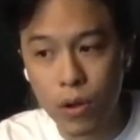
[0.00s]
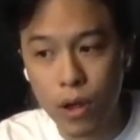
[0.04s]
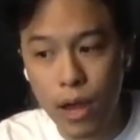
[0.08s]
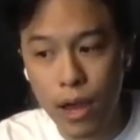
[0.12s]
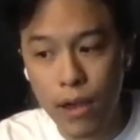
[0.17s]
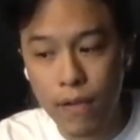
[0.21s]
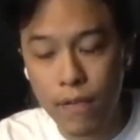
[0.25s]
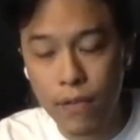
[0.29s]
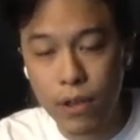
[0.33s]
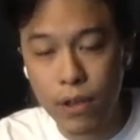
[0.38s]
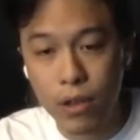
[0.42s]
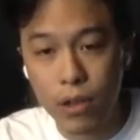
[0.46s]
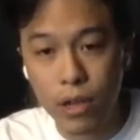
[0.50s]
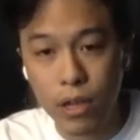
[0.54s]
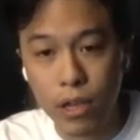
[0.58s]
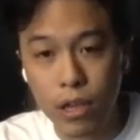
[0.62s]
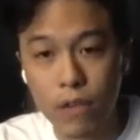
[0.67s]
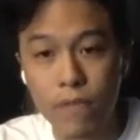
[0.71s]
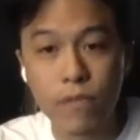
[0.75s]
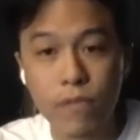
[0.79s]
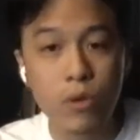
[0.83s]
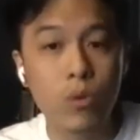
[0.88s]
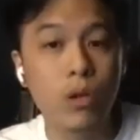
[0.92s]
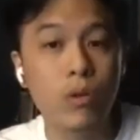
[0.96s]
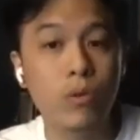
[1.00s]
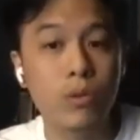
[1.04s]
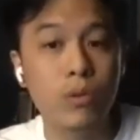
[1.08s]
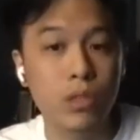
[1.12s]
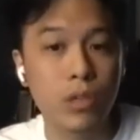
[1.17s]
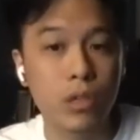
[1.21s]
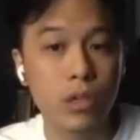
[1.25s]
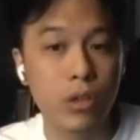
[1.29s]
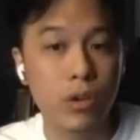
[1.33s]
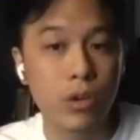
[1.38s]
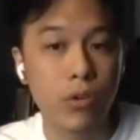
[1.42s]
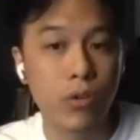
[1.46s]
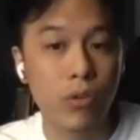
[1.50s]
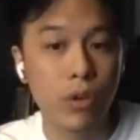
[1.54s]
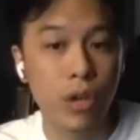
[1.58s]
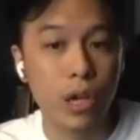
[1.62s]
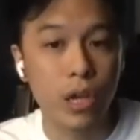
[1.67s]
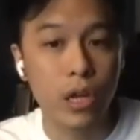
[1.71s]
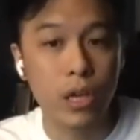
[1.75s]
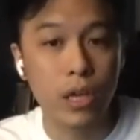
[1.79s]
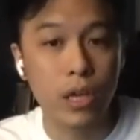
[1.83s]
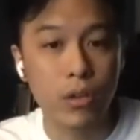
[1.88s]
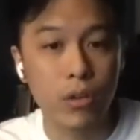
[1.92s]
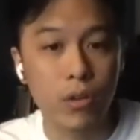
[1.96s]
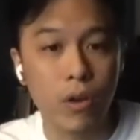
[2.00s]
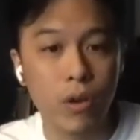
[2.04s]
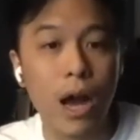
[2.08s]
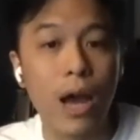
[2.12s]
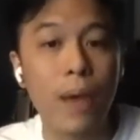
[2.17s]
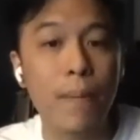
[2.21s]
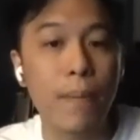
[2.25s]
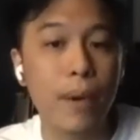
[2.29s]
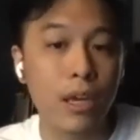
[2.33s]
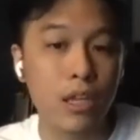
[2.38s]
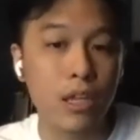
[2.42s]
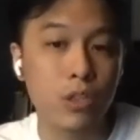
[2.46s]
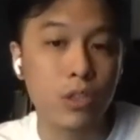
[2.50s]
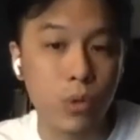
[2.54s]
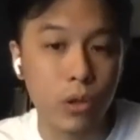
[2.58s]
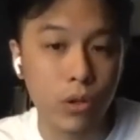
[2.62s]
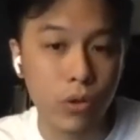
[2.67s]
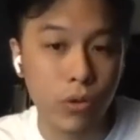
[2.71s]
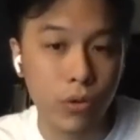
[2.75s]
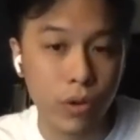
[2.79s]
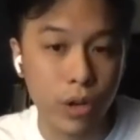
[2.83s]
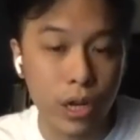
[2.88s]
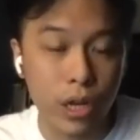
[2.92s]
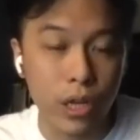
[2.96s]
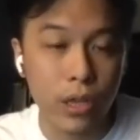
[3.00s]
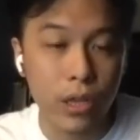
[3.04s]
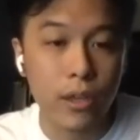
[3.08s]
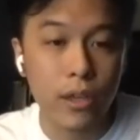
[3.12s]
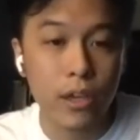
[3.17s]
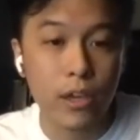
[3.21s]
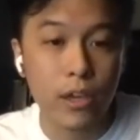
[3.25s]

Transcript: I felt like if no one was going to create it, I might as well create it.